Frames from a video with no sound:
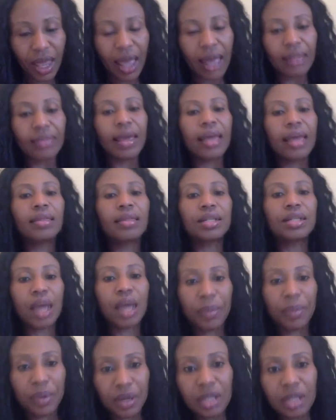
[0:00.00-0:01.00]
And then the
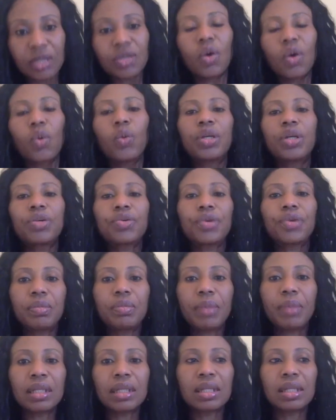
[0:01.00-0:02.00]
Japanese knotweed
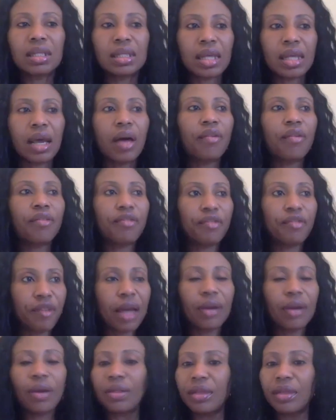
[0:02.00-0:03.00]
treatment itself,
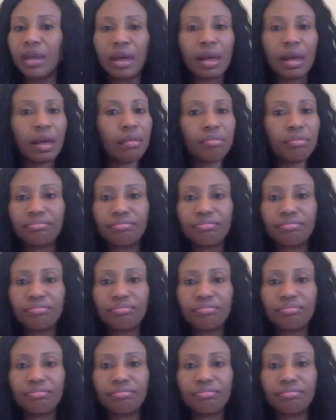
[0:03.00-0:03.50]
another